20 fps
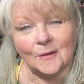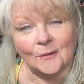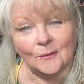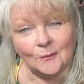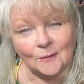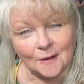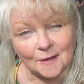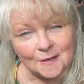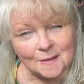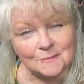
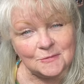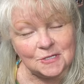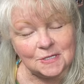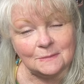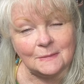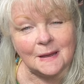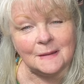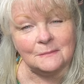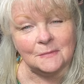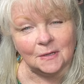Welcome to
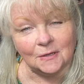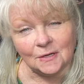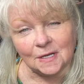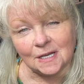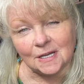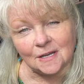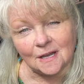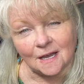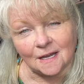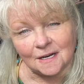my milking
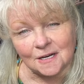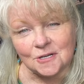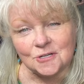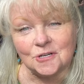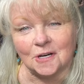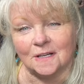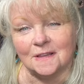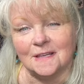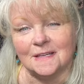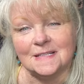cottage
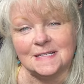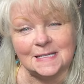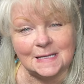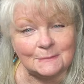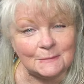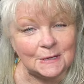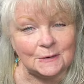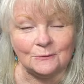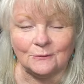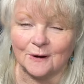on the
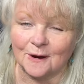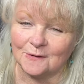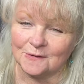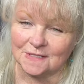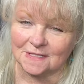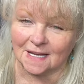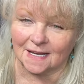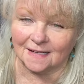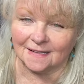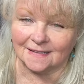Demi
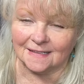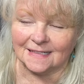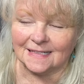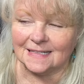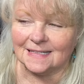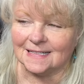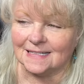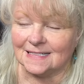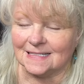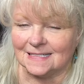Rosa.
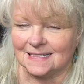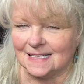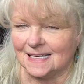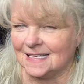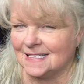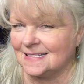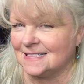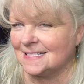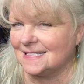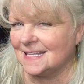
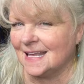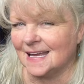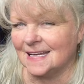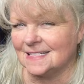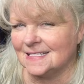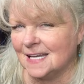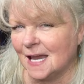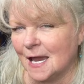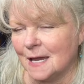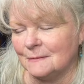It's that
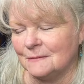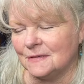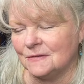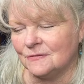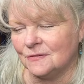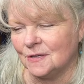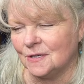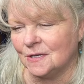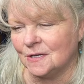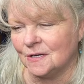time of
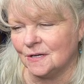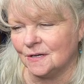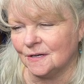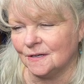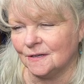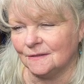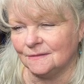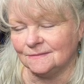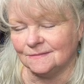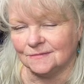
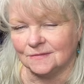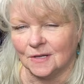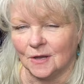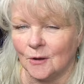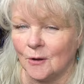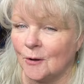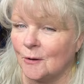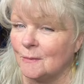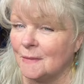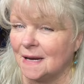year,
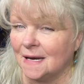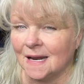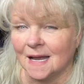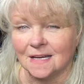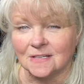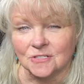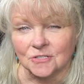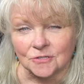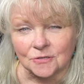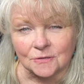homemade
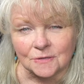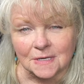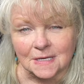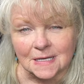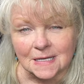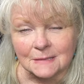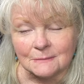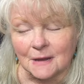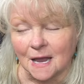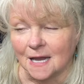ice
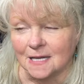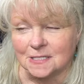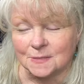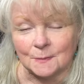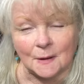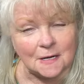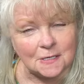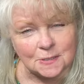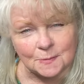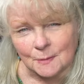cream,
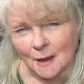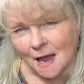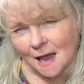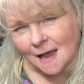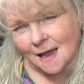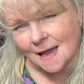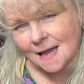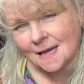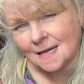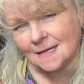icebox
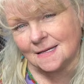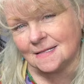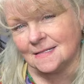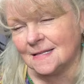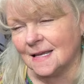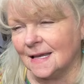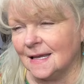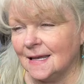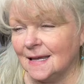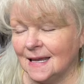pies,
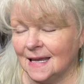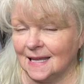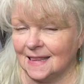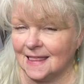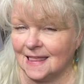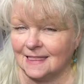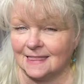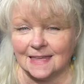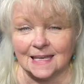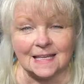and the
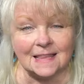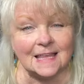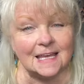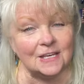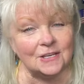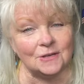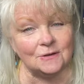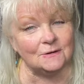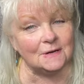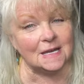thing that
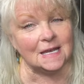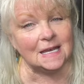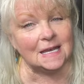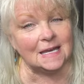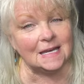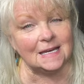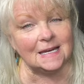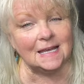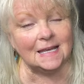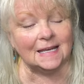you
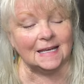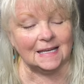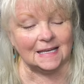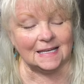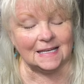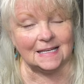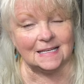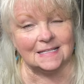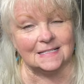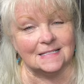need
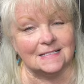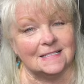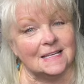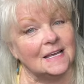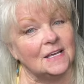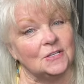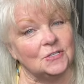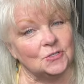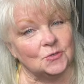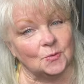is
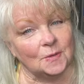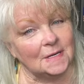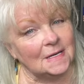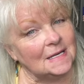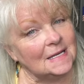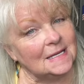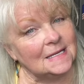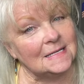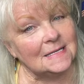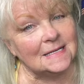sweetened
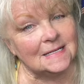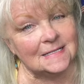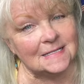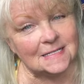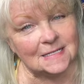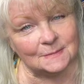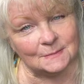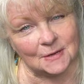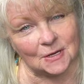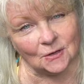
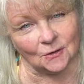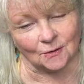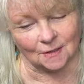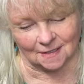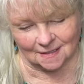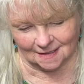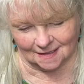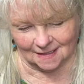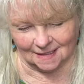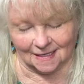condensed milk.
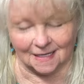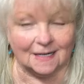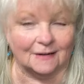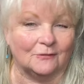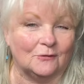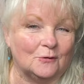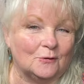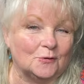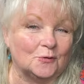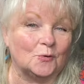And of
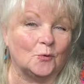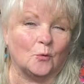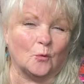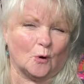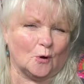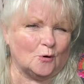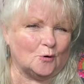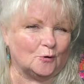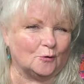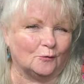course,
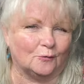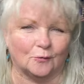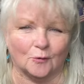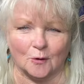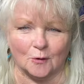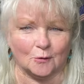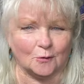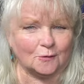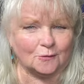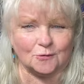wonderful
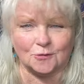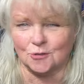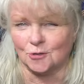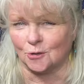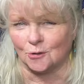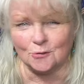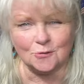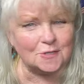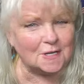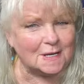
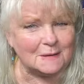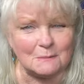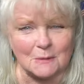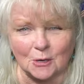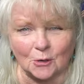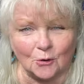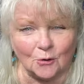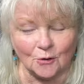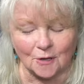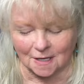Jersey
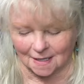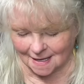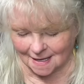milk.